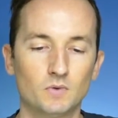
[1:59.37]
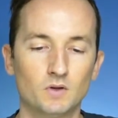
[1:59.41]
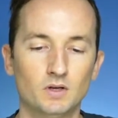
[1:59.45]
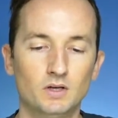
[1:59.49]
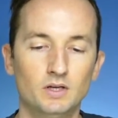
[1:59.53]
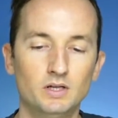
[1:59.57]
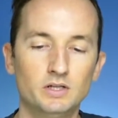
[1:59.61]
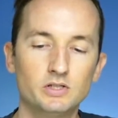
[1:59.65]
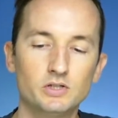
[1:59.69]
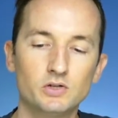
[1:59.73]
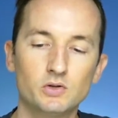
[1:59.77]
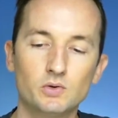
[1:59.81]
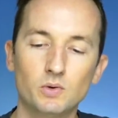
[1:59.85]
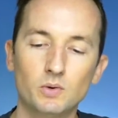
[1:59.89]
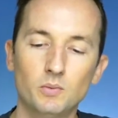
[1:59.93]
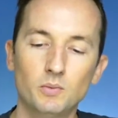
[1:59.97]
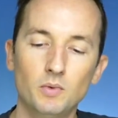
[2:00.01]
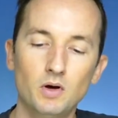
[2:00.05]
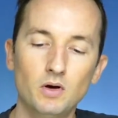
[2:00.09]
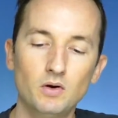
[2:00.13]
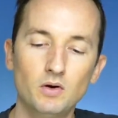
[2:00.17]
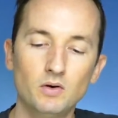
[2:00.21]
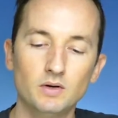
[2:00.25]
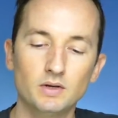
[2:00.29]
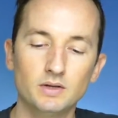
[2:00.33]
Here's your
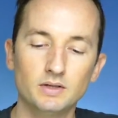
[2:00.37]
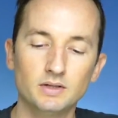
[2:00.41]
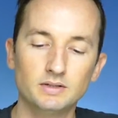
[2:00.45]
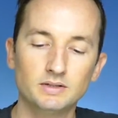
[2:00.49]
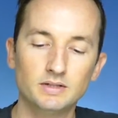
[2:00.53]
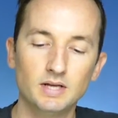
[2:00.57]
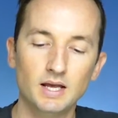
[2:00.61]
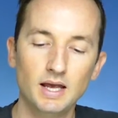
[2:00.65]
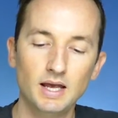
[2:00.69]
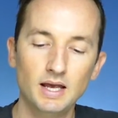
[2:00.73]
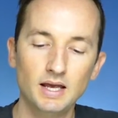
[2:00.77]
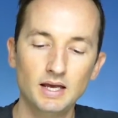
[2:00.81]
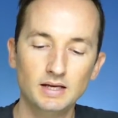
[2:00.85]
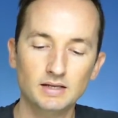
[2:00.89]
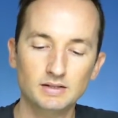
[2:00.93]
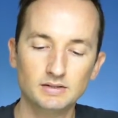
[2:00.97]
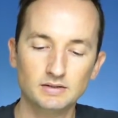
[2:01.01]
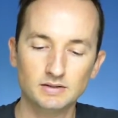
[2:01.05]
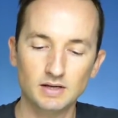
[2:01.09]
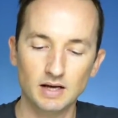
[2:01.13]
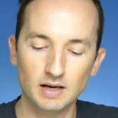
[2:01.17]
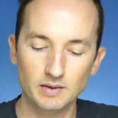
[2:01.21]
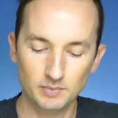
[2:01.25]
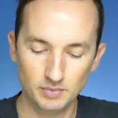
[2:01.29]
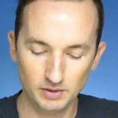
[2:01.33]
remote. It
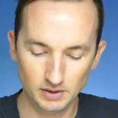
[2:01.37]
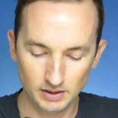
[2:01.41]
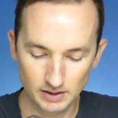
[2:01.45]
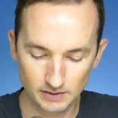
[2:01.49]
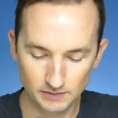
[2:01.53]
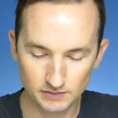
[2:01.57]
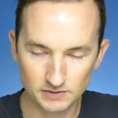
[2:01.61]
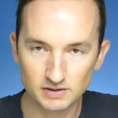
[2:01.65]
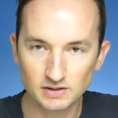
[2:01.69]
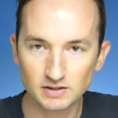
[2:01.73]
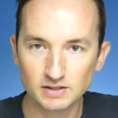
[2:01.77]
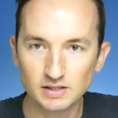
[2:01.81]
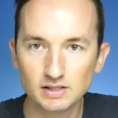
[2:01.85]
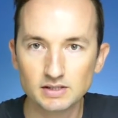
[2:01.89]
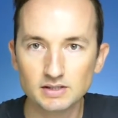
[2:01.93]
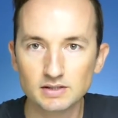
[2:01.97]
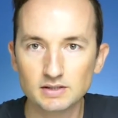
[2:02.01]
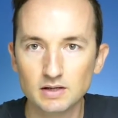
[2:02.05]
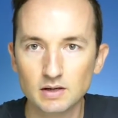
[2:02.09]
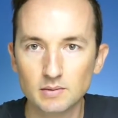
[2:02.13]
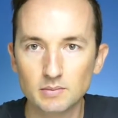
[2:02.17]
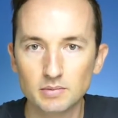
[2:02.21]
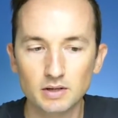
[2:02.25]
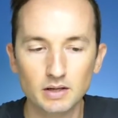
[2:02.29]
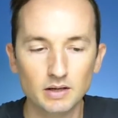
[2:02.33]
takes, I believe, 6
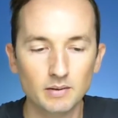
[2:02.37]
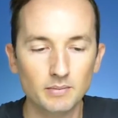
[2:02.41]
AA